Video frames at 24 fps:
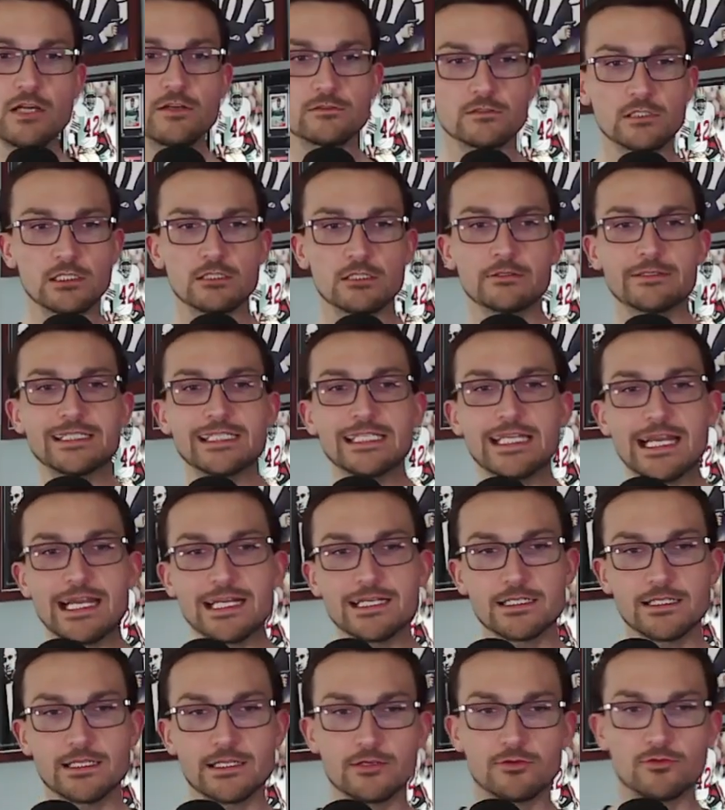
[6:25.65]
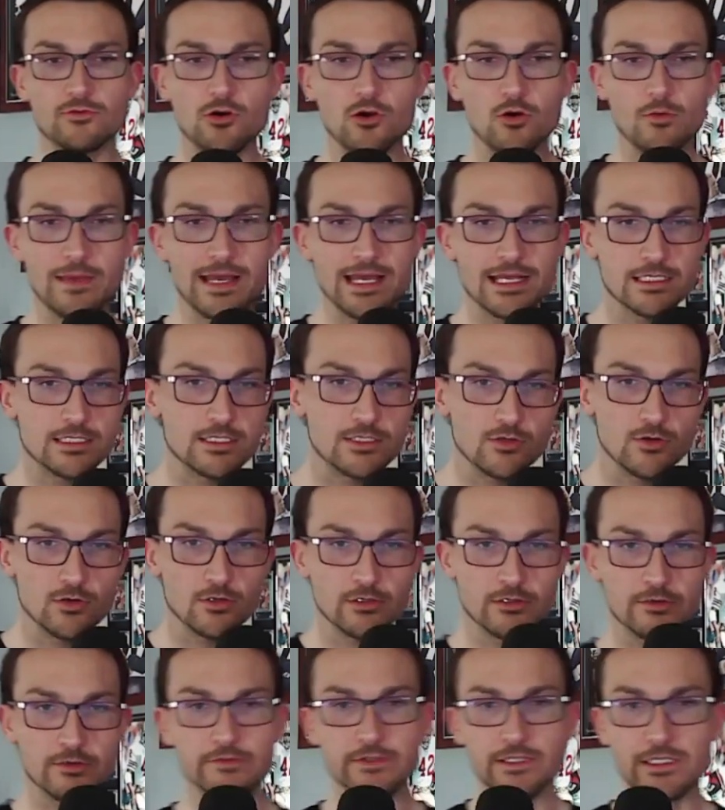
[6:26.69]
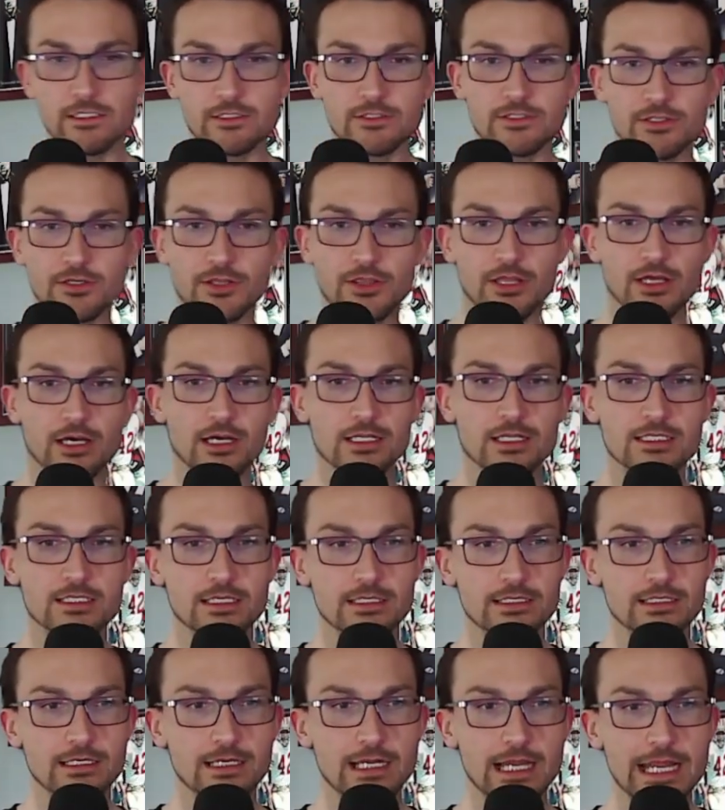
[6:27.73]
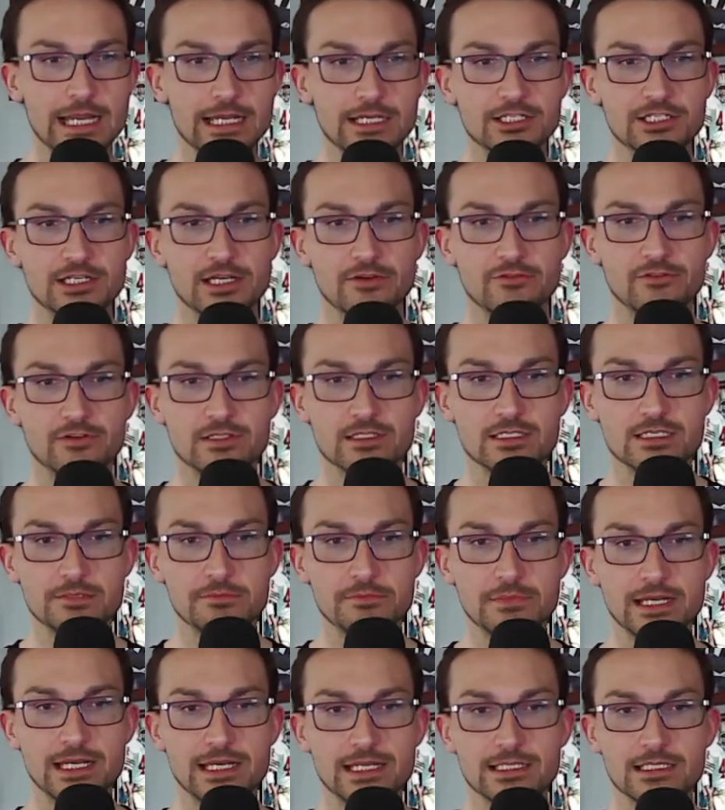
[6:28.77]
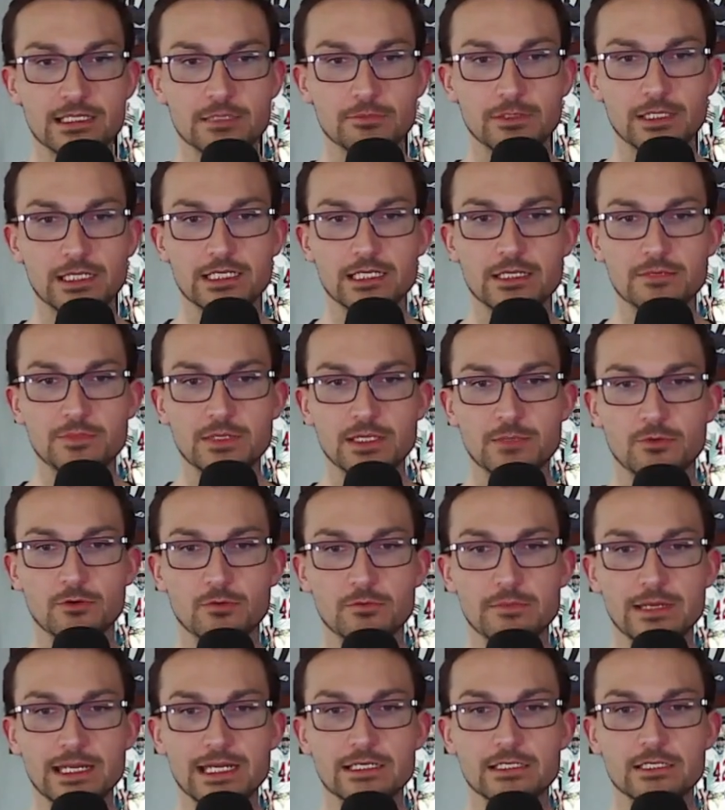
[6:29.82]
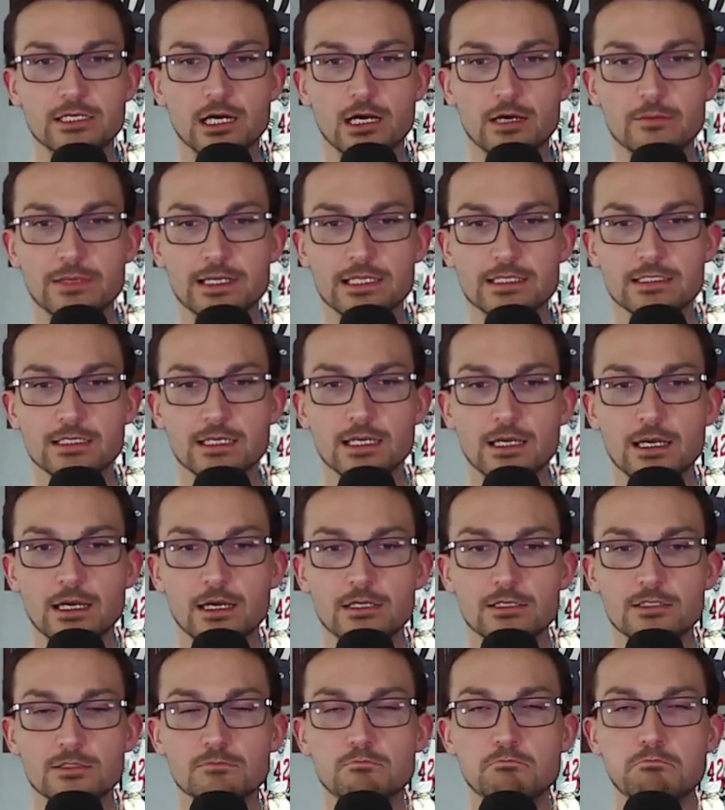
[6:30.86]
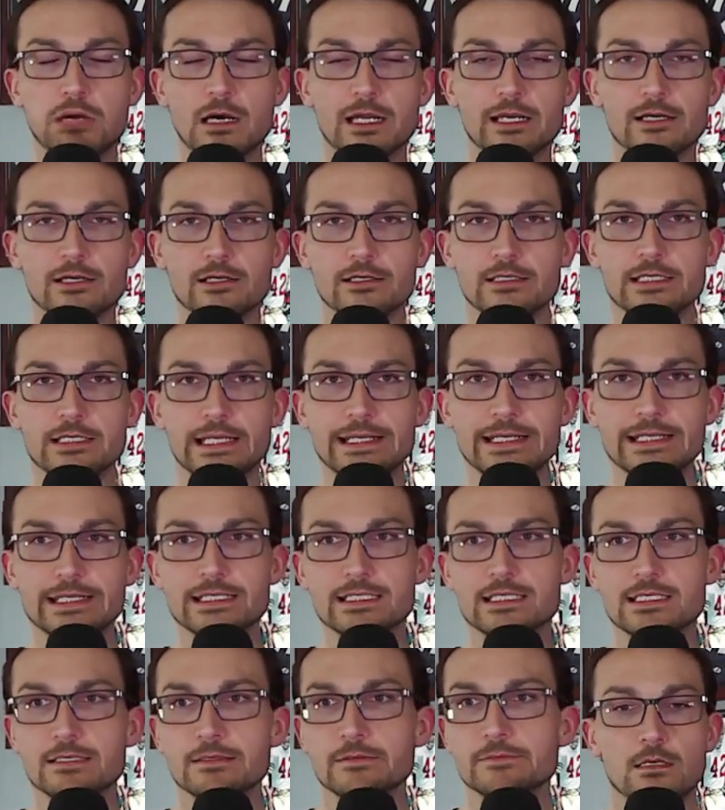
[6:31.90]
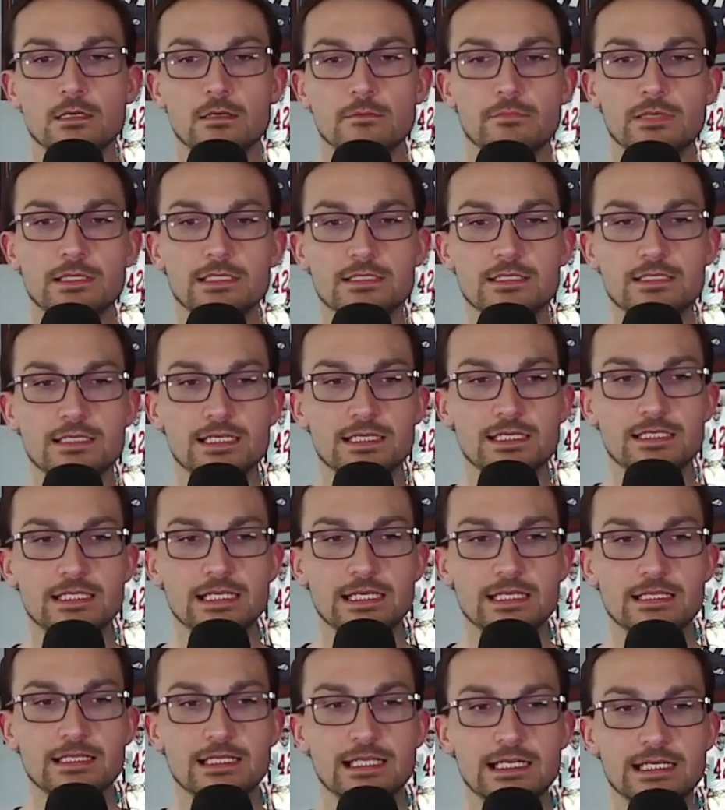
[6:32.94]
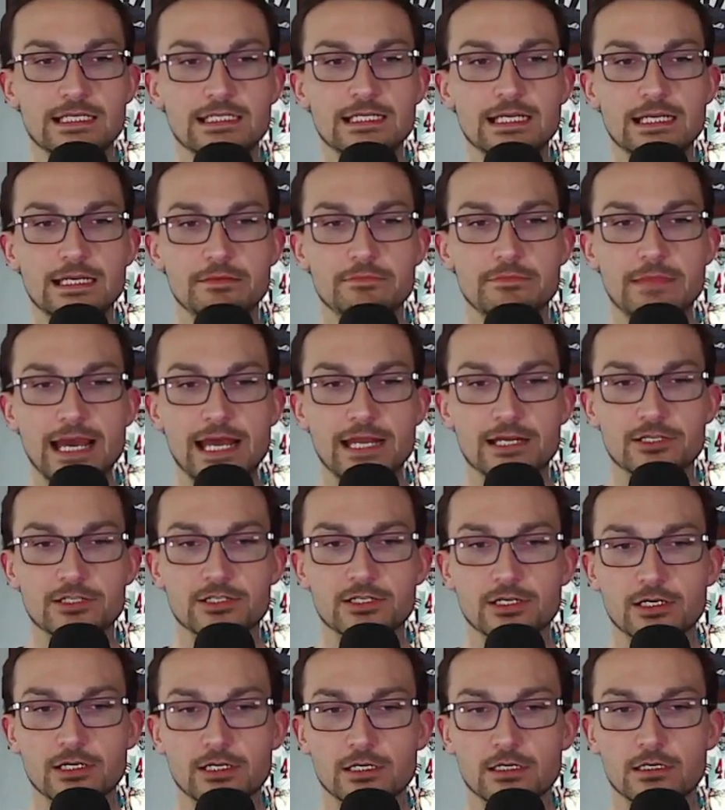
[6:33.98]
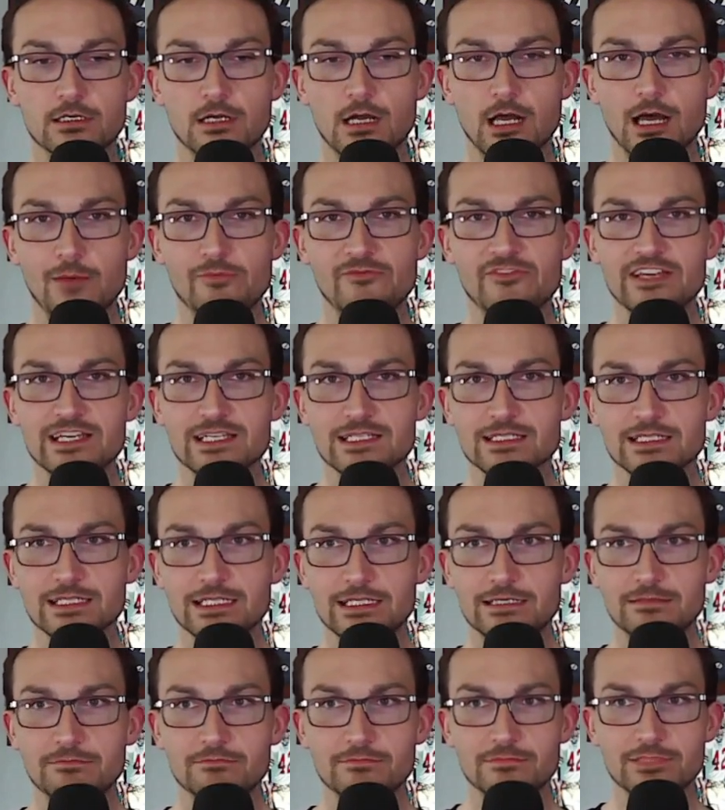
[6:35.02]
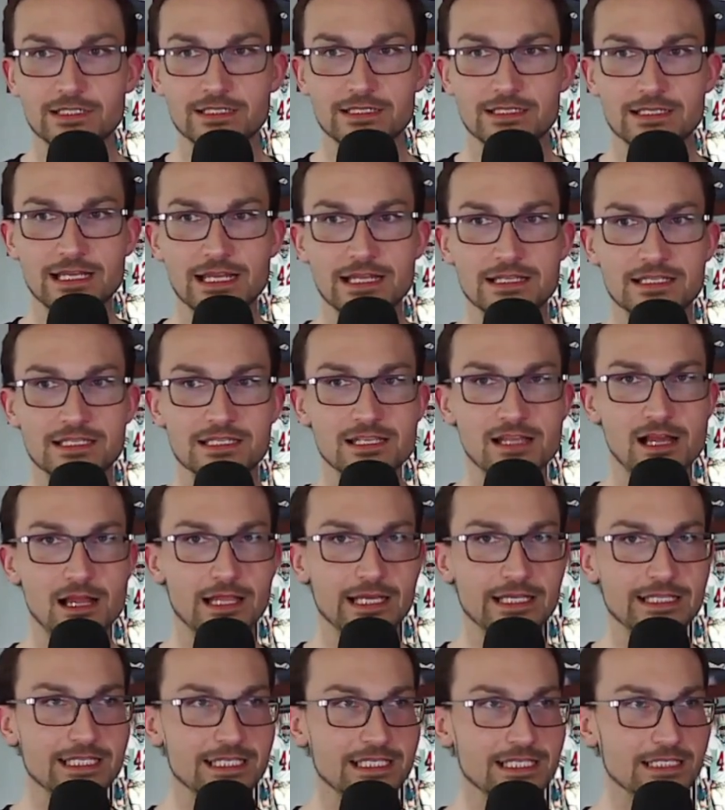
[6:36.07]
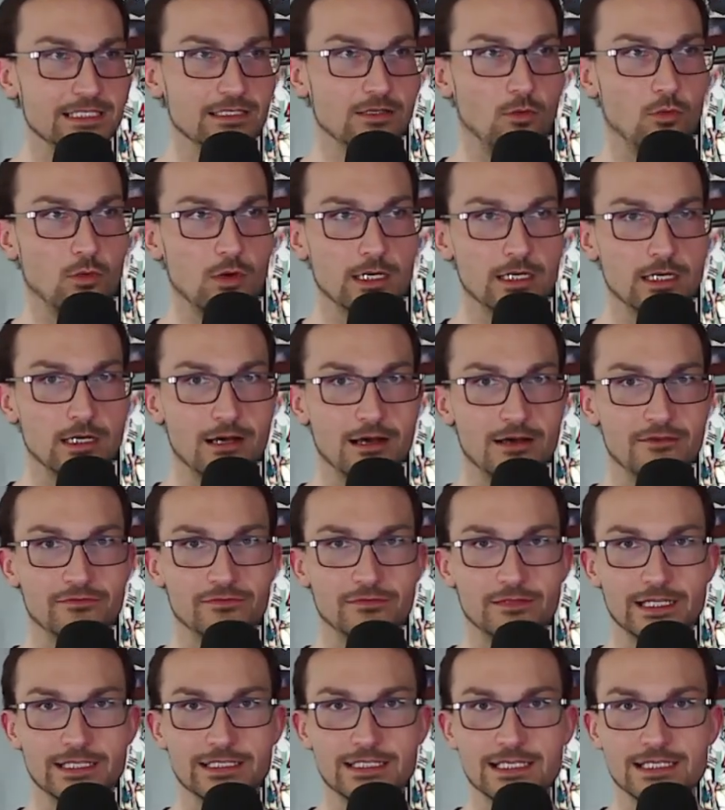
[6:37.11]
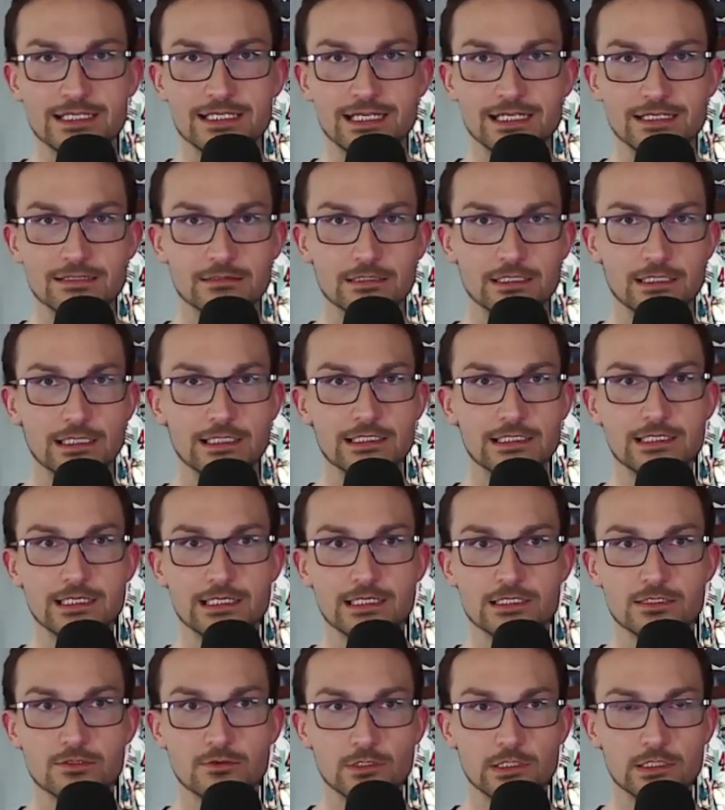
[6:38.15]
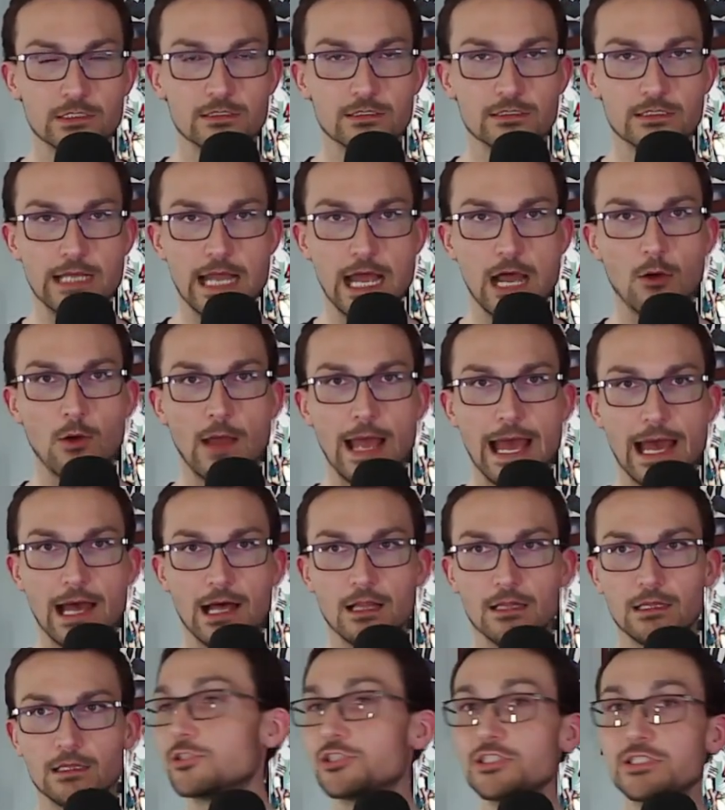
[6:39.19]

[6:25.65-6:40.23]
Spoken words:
Following the end of their romance, Noor revealed her thoughts on their age difference, admitting that plenty of people made comments, just butthurt idiots, but insisting that it didn't matter to her. Obviously, it's not like this is a one-off. Like they said, Clint Eastwood, now Al.